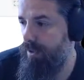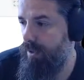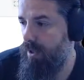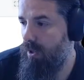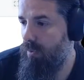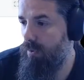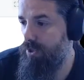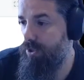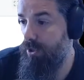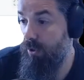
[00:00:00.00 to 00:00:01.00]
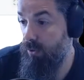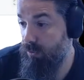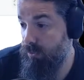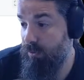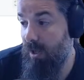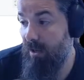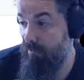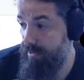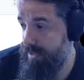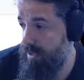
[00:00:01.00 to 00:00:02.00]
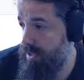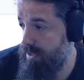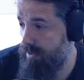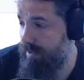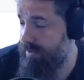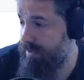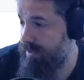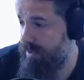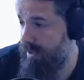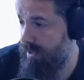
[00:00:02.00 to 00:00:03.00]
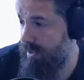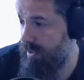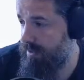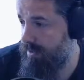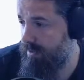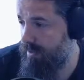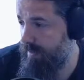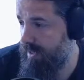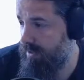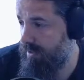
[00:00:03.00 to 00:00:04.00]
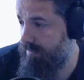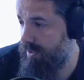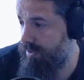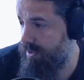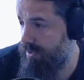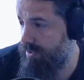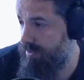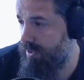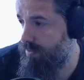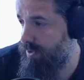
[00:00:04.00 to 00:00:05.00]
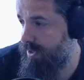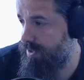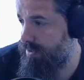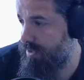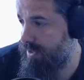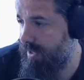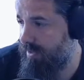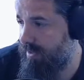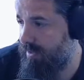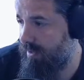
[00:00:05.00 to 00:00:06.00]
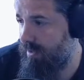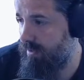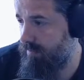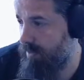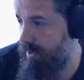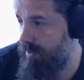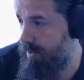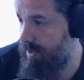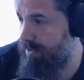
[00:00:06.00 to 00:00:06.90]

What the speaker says: which is cool. I really like this. I like things that make your life easier. So this one, it's detected. Oh, I've got PHP CodeSniff,